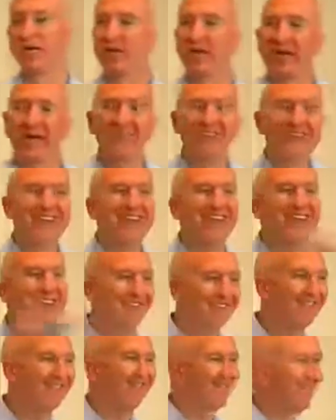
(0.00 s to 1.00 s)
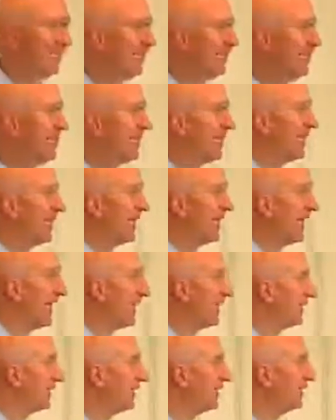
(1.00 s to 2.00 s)
If you have nothing
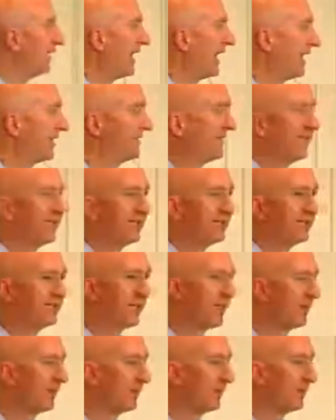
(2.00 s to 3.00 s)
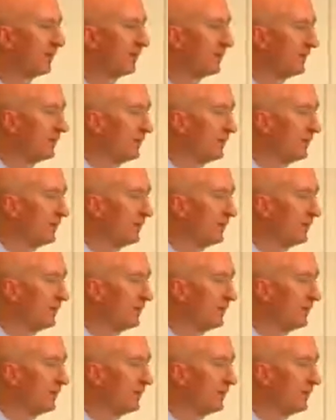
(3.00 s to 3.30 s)
and you had to get started, where